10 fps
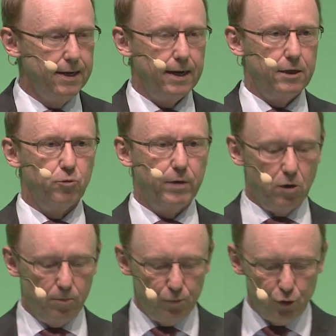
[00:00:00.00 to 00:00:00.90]
and
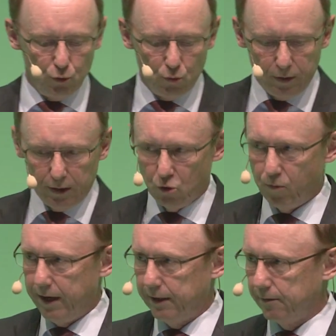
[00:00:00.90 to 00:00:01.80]
develop new
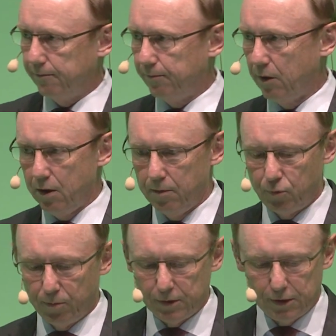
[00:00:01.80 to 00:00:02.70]
innovative
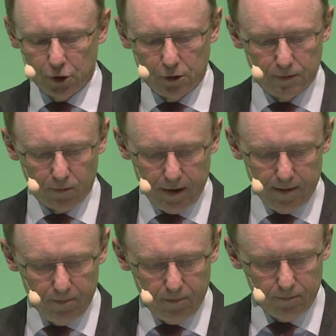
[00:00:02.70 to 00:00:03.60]
propositions for them.